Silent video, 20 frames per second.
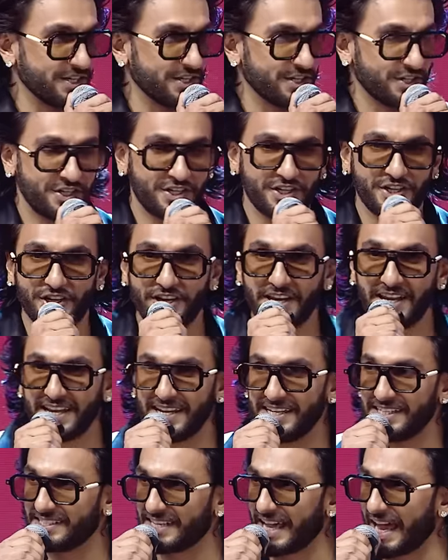She
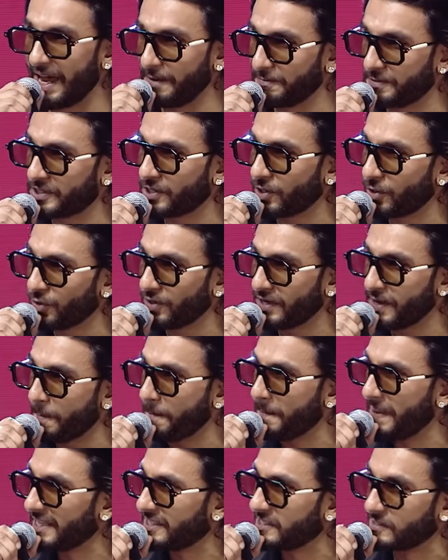is absolutely
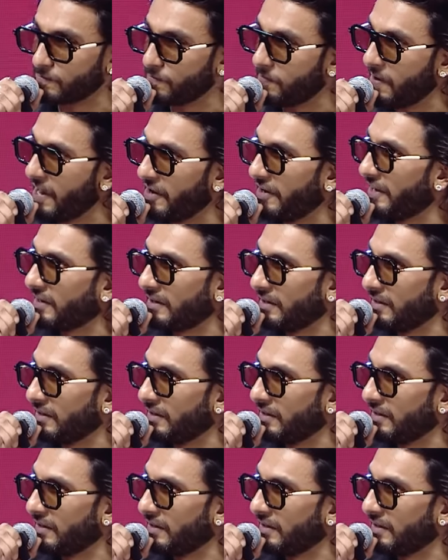mesmeric